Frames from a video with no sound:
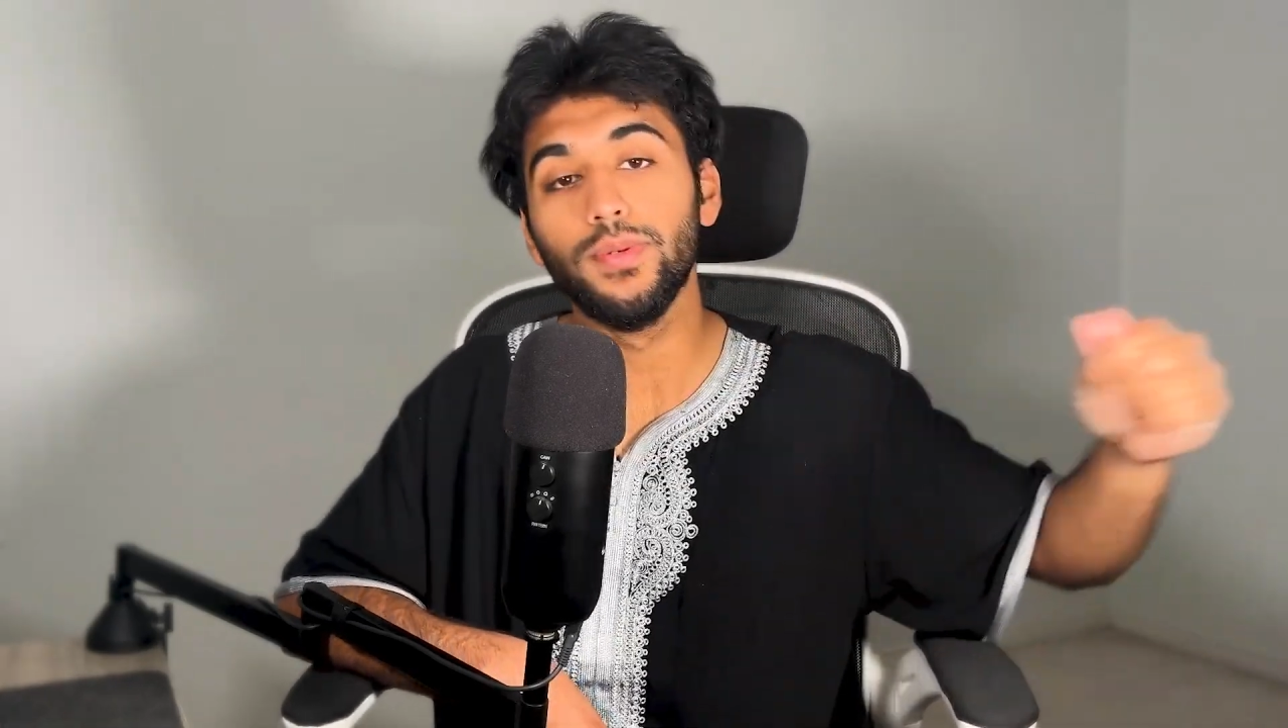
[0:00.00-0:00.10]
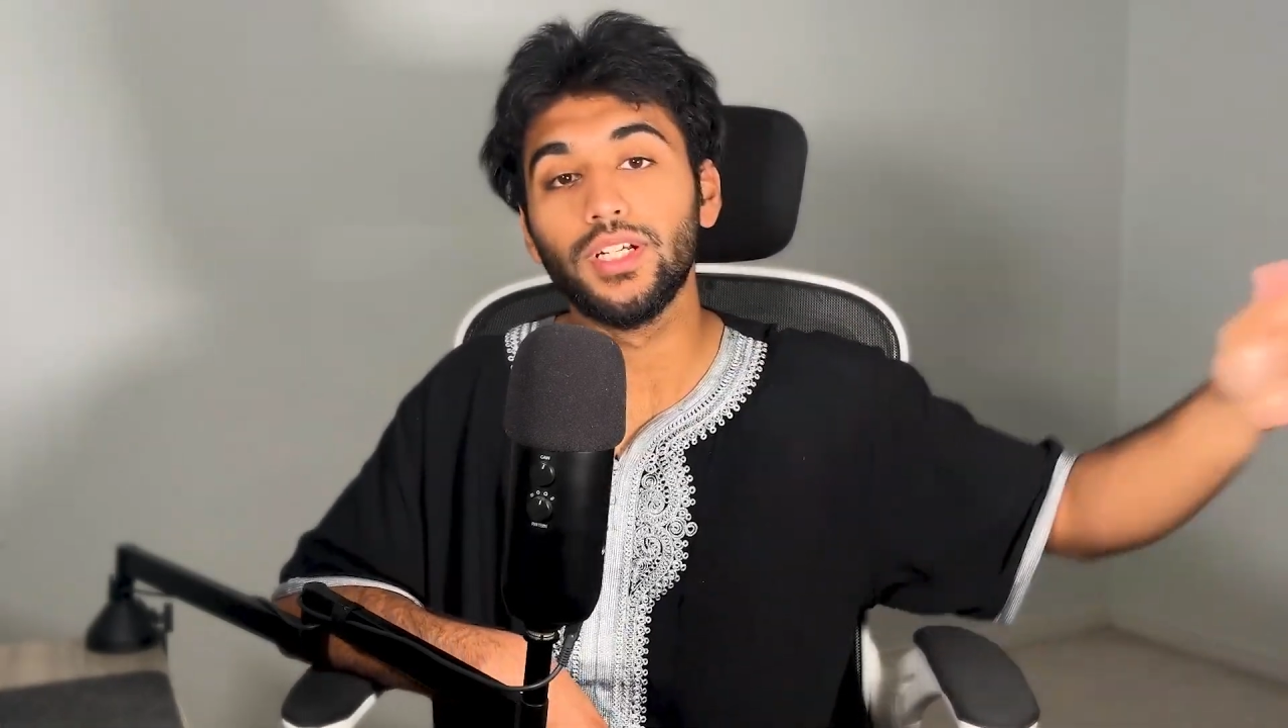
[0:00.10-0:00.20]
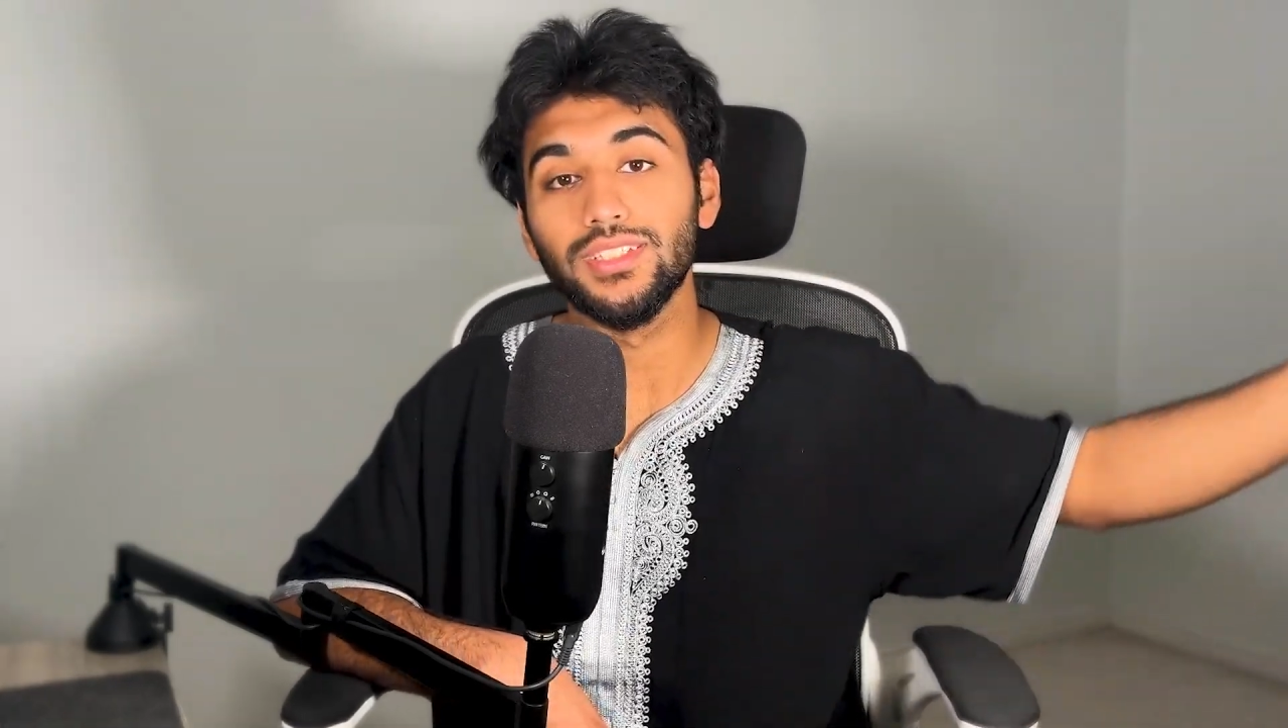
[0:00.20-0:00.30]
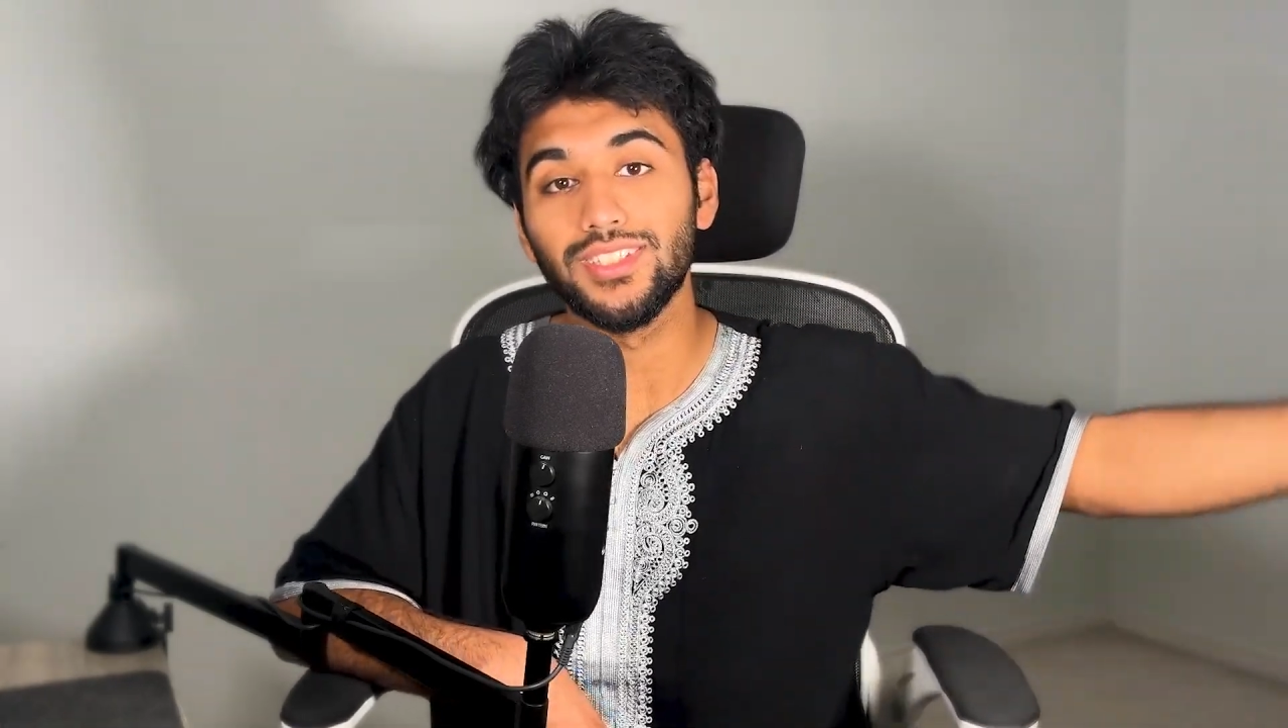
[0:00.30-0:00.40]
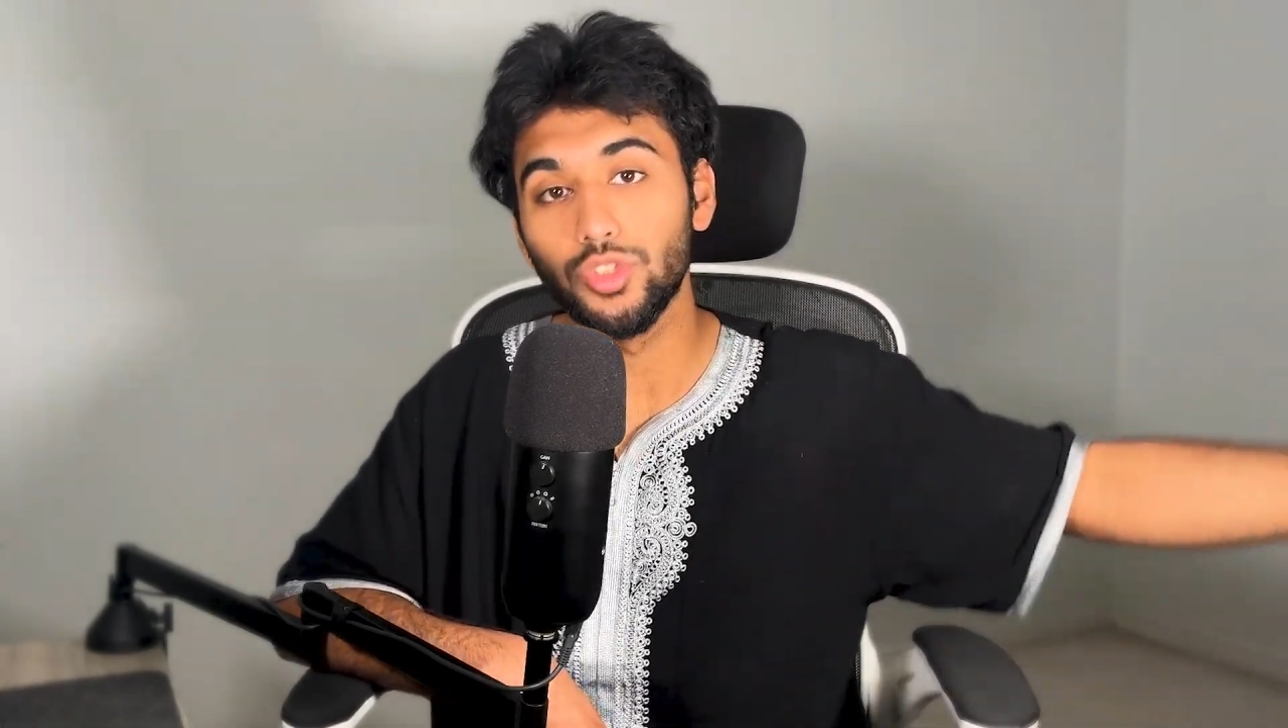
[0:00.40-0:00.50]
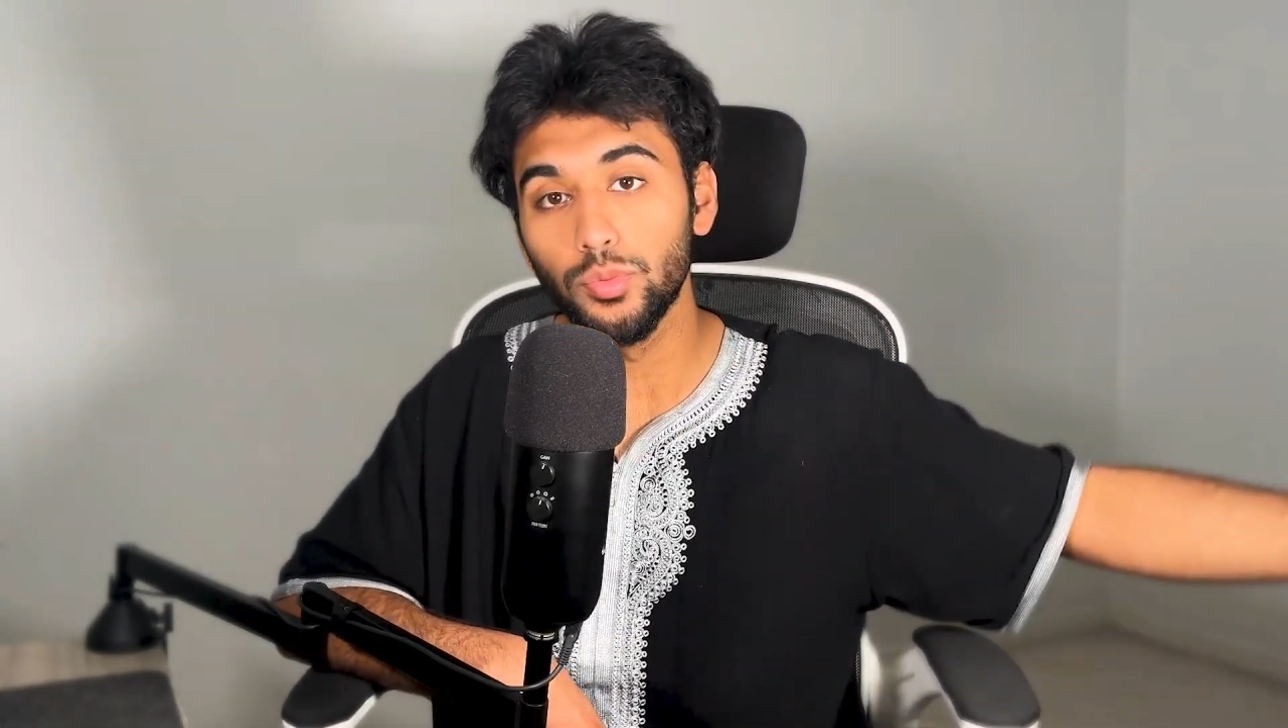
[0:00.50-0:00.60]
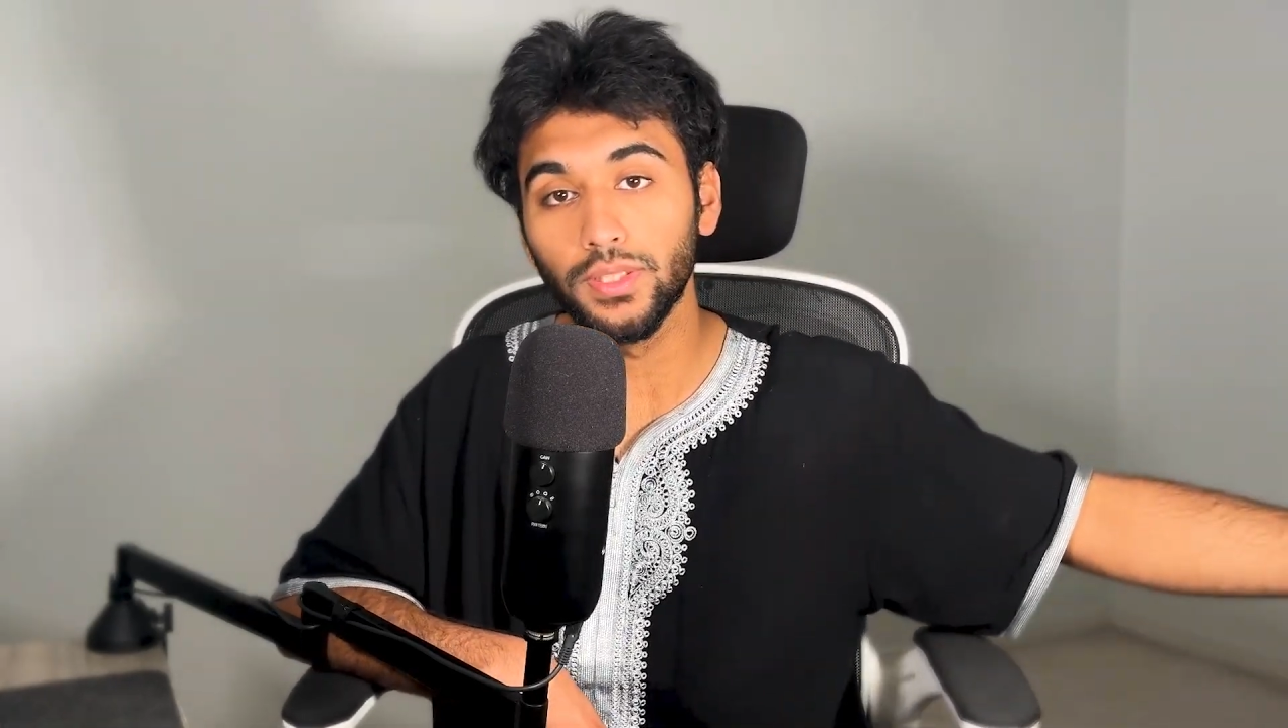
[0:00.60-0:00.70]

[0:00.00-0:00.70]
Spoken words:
consuming